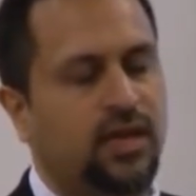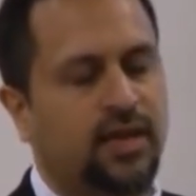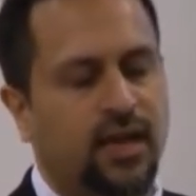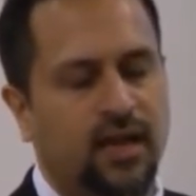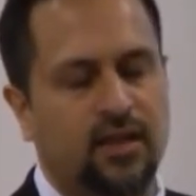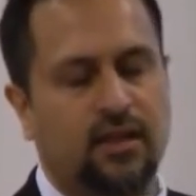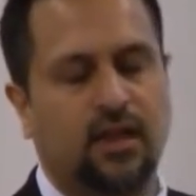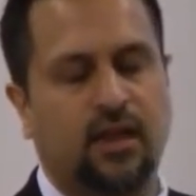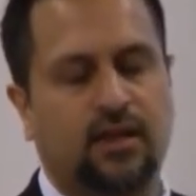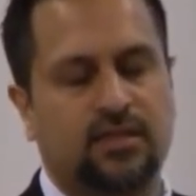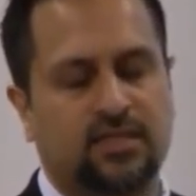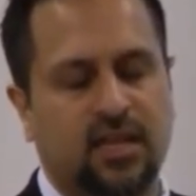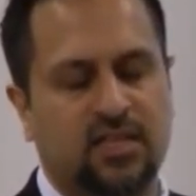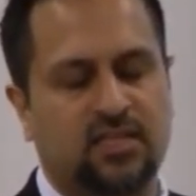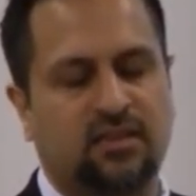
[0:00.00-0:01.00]

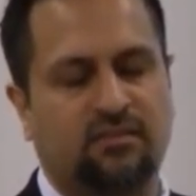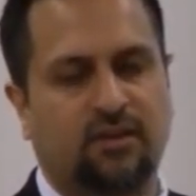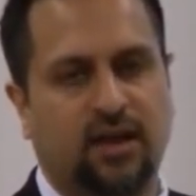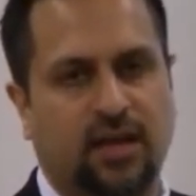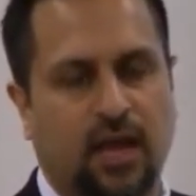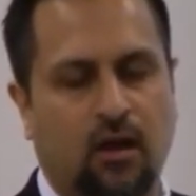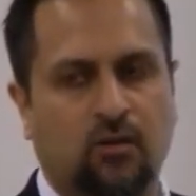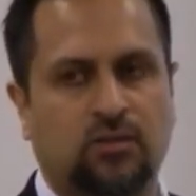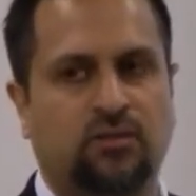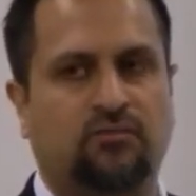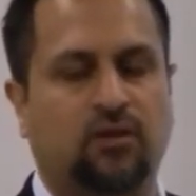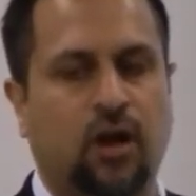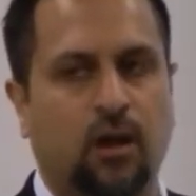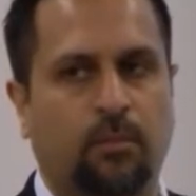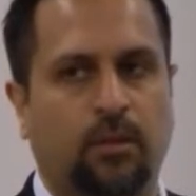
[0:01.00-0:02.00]
extensive accounts of
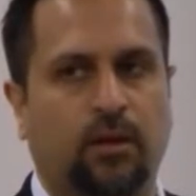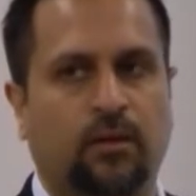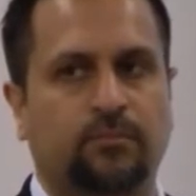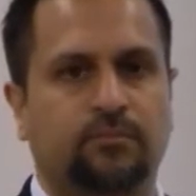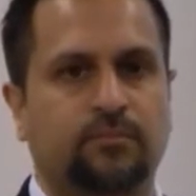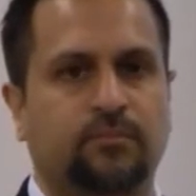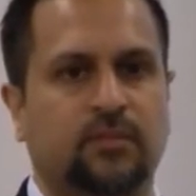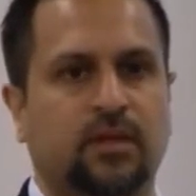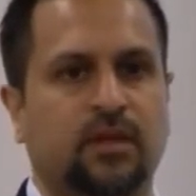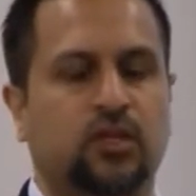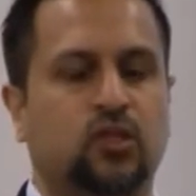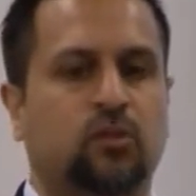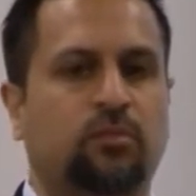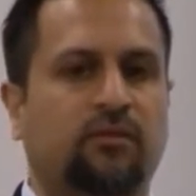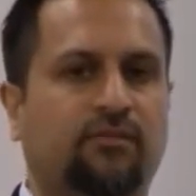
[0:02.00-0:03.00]
Rabia
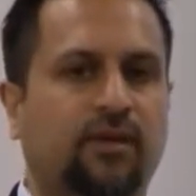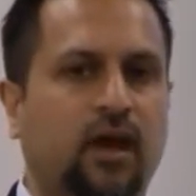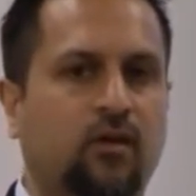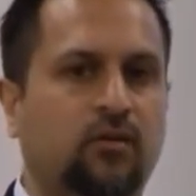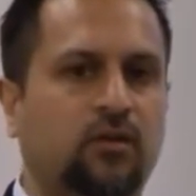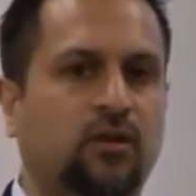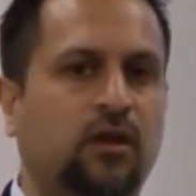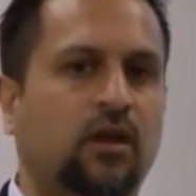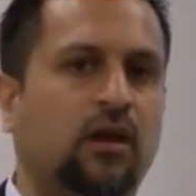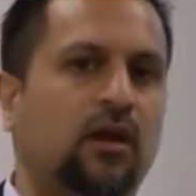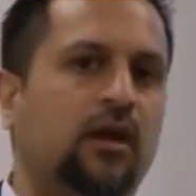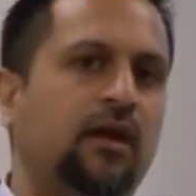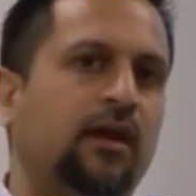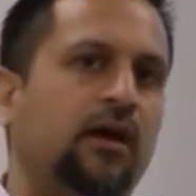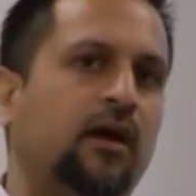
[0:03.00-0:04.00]
is to be found
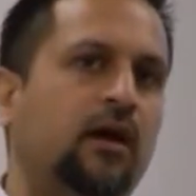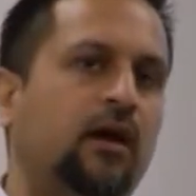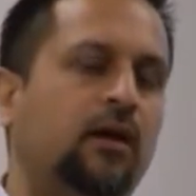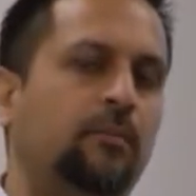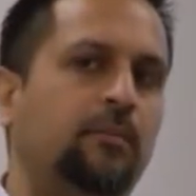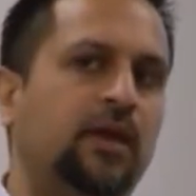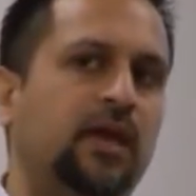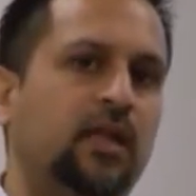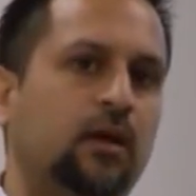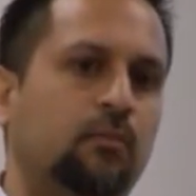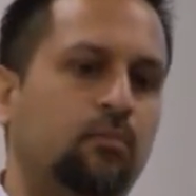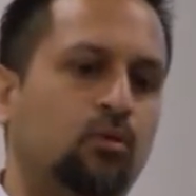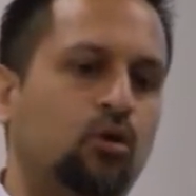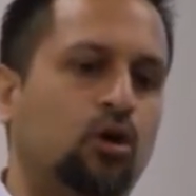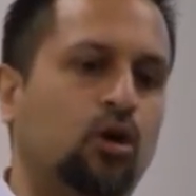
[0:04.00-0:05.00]
um, in a
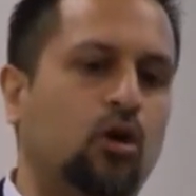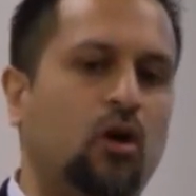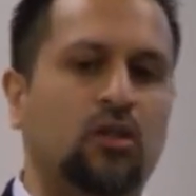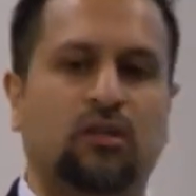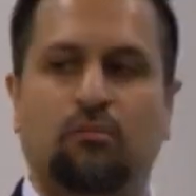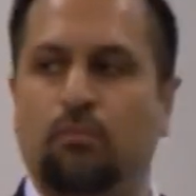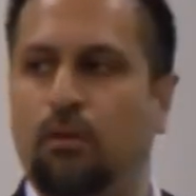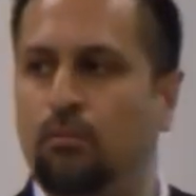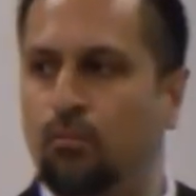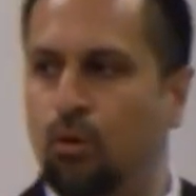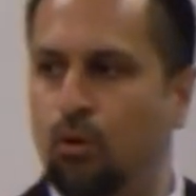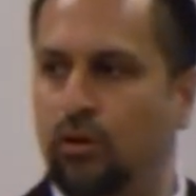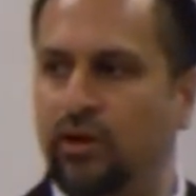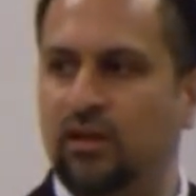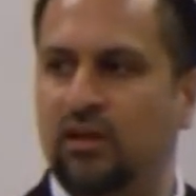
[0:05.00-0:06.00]
book called The
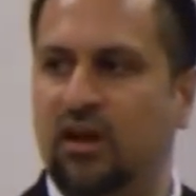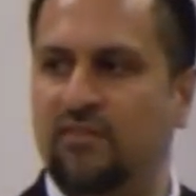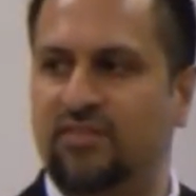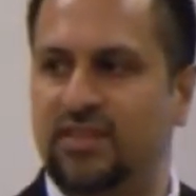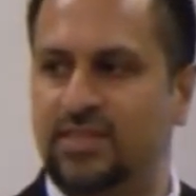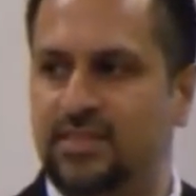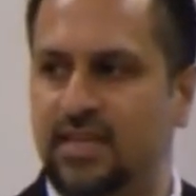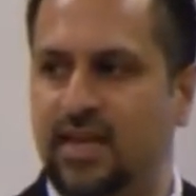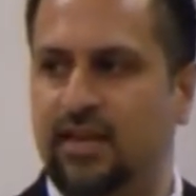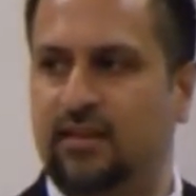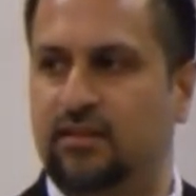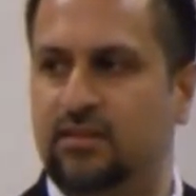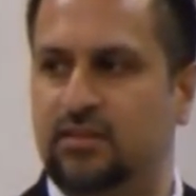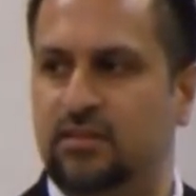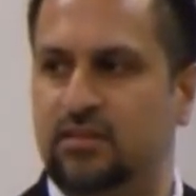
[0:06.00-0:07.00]
Memorial of the
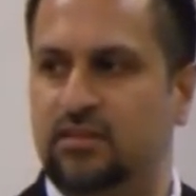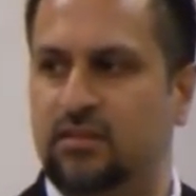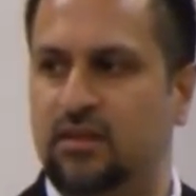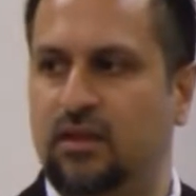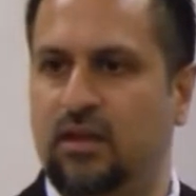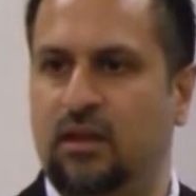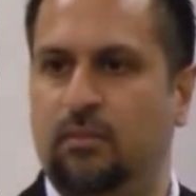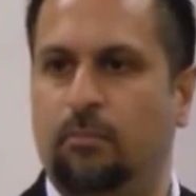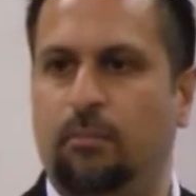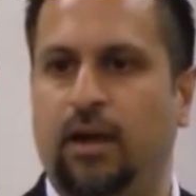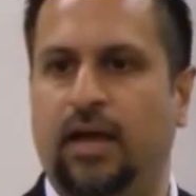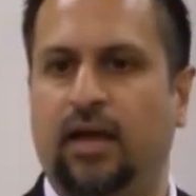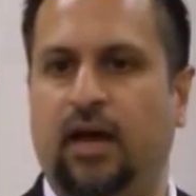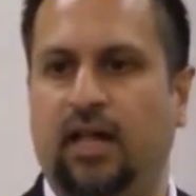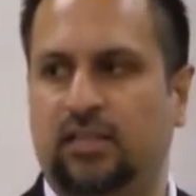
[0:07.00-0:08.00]
Saints
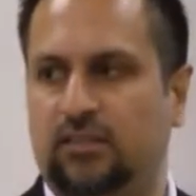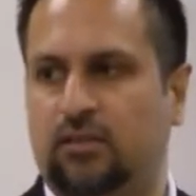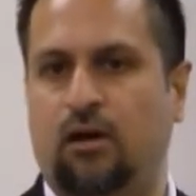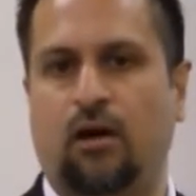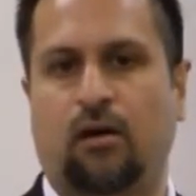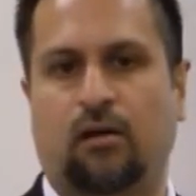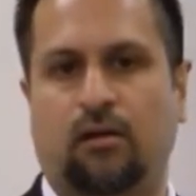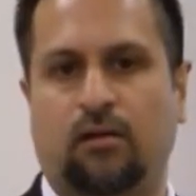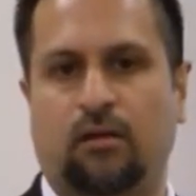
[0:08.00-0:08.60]
by Attar,